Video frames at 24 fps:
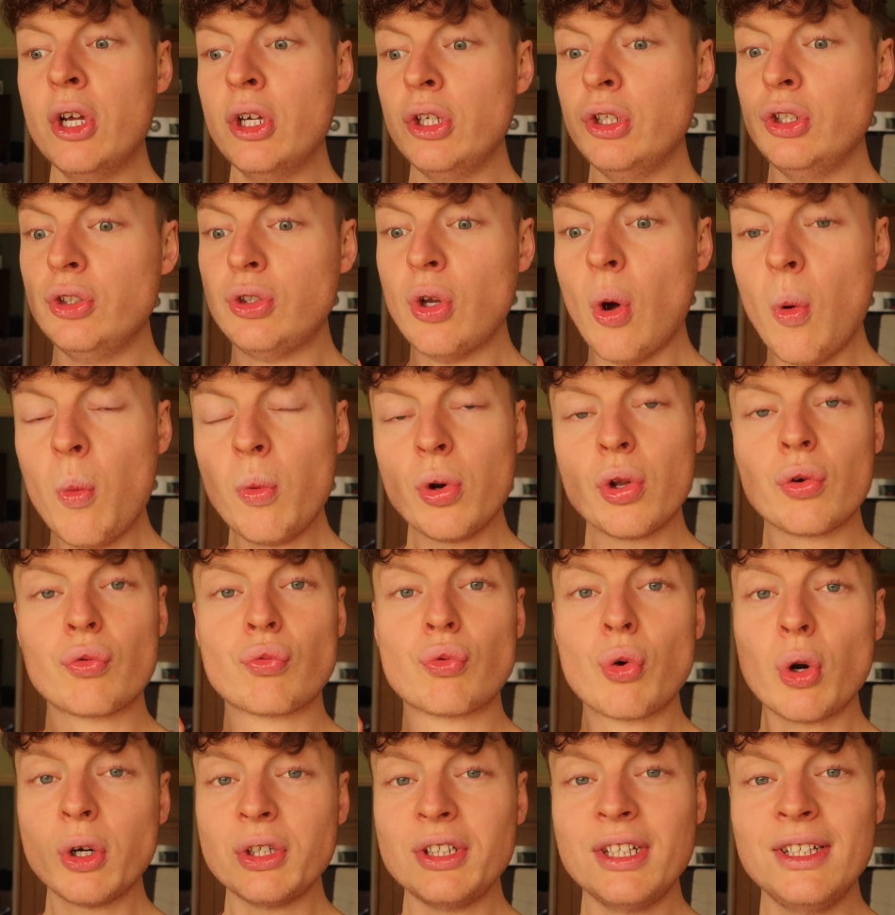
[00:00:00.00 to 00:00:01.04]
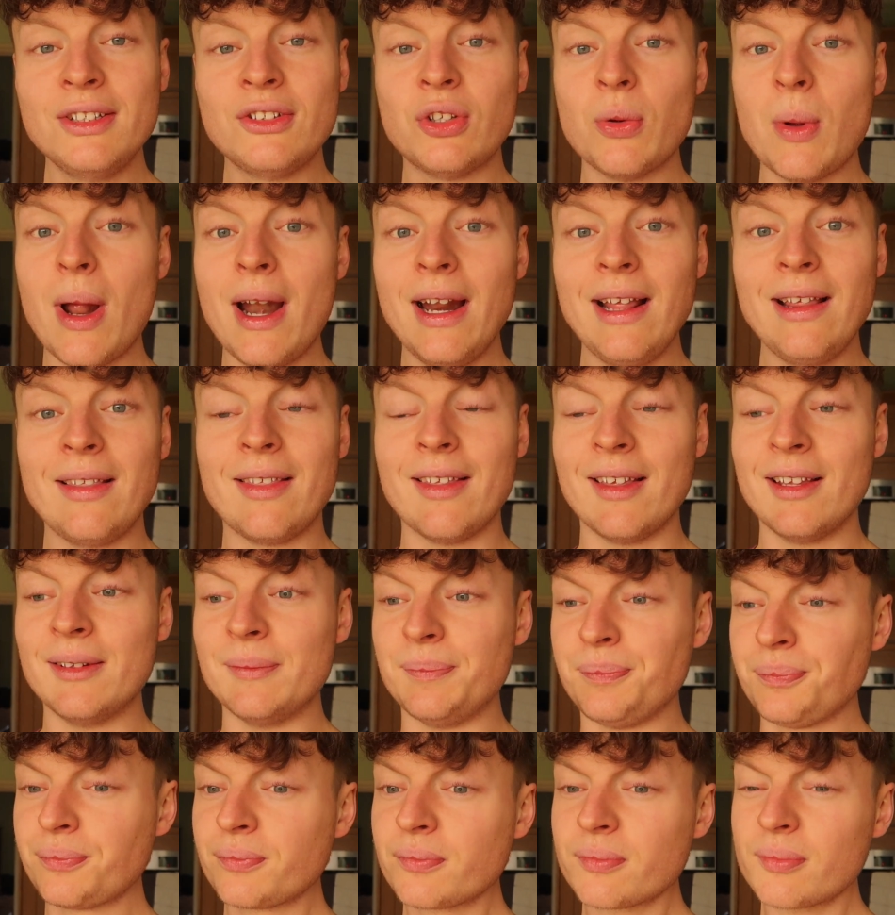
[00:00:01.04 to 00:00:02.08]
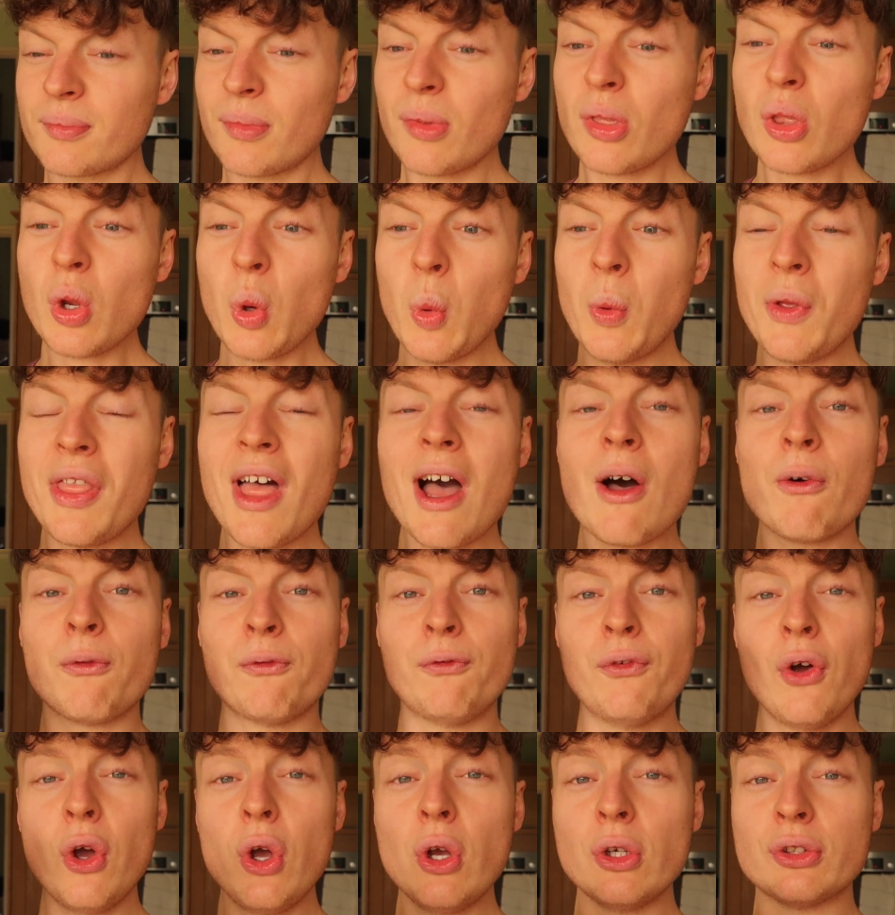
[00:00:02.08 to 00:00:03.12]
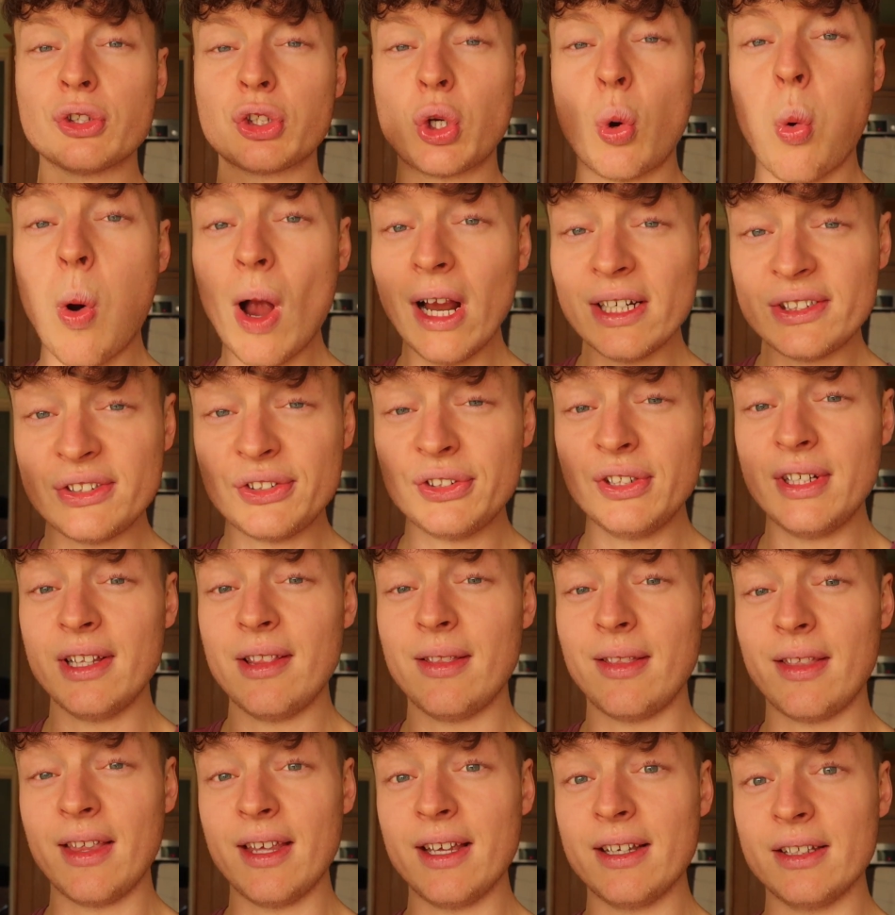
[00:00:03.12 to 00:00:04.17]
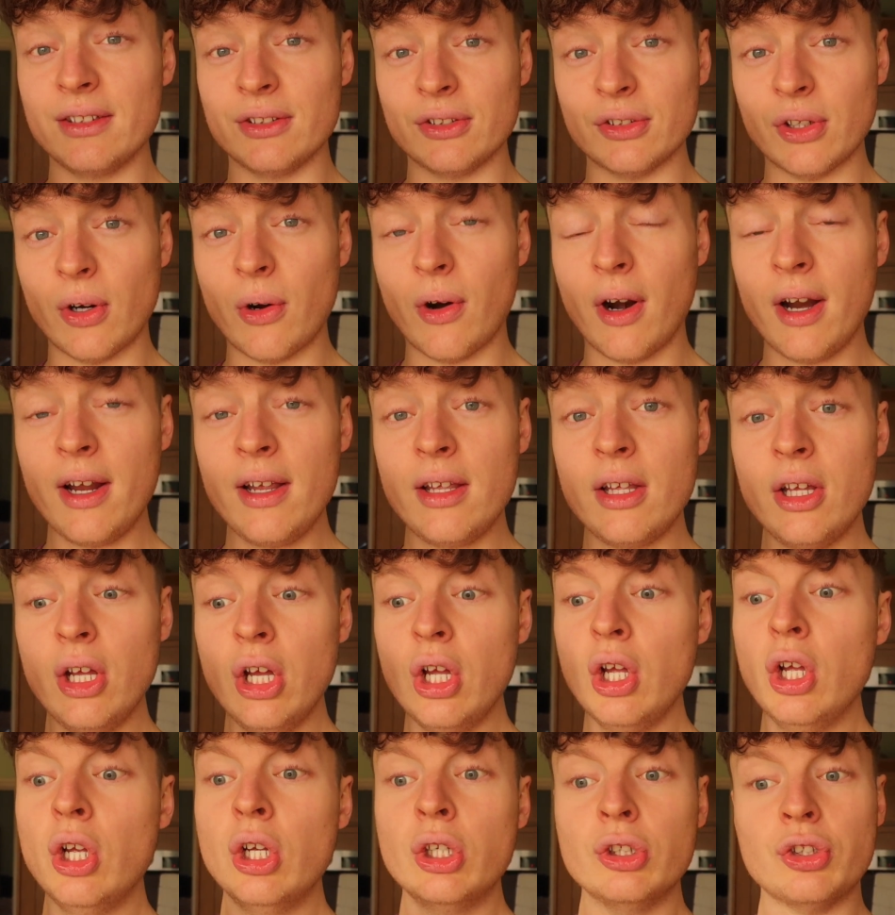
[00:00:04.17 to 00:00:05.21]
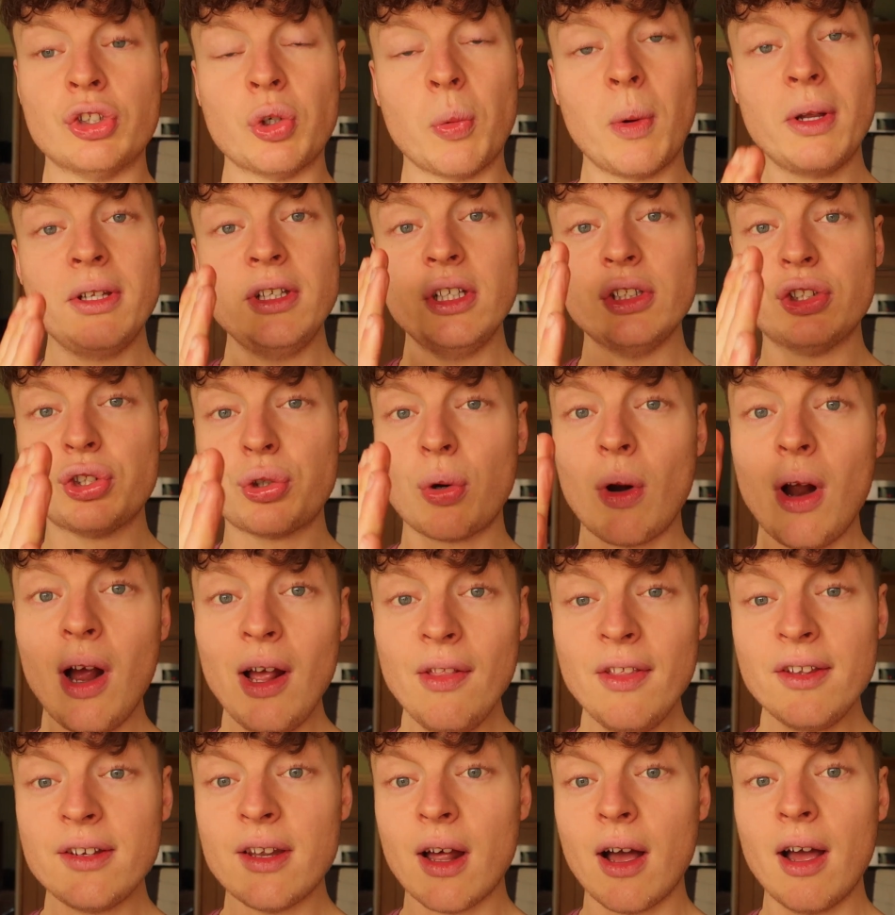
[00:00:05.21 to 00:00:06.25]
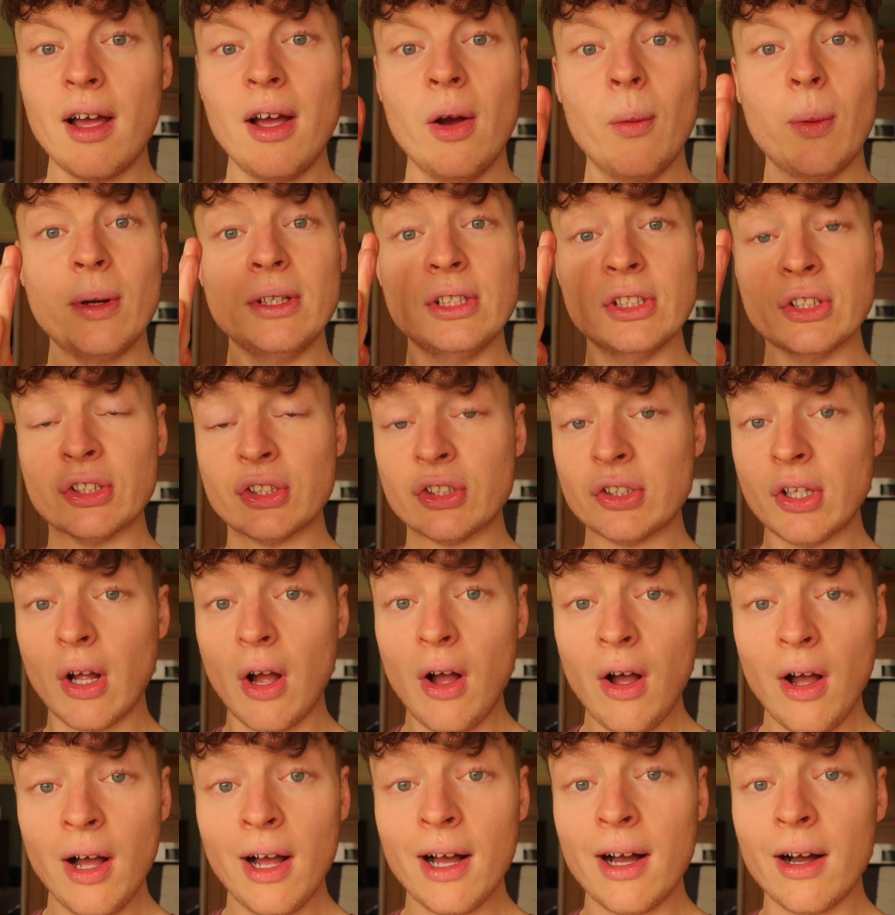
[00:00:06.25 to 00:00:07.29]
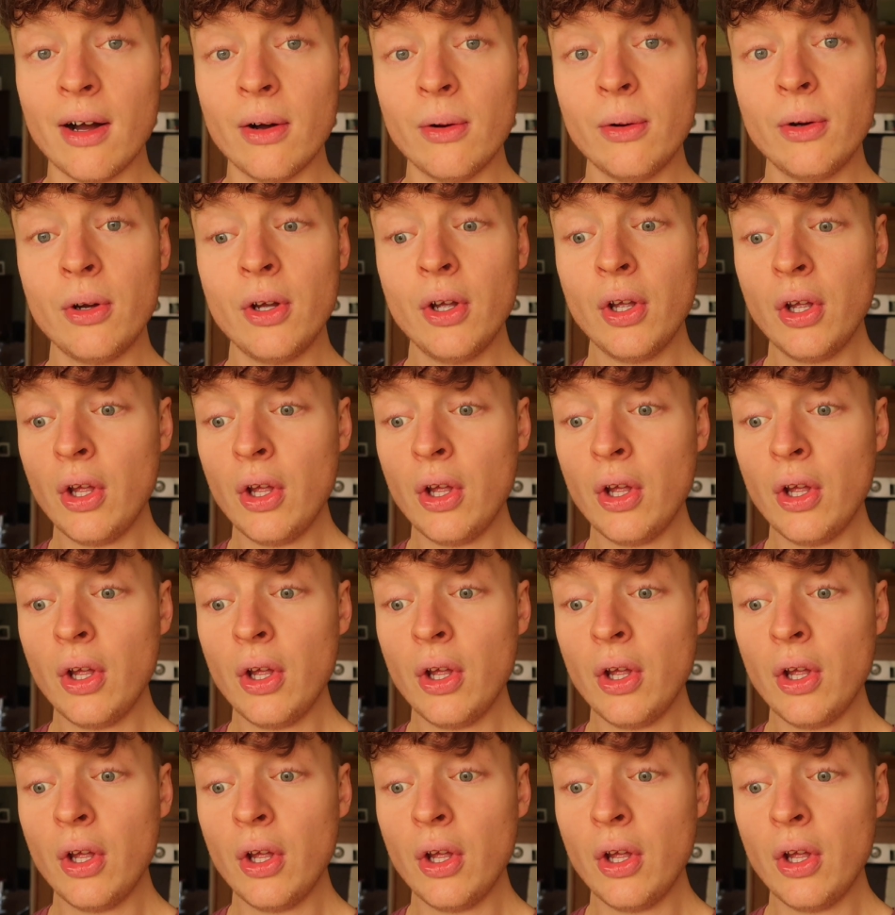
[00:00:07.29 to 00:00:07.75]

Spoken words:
You don't want to rush into anything without first questioning things, alright? So when you try the diet, when you start out,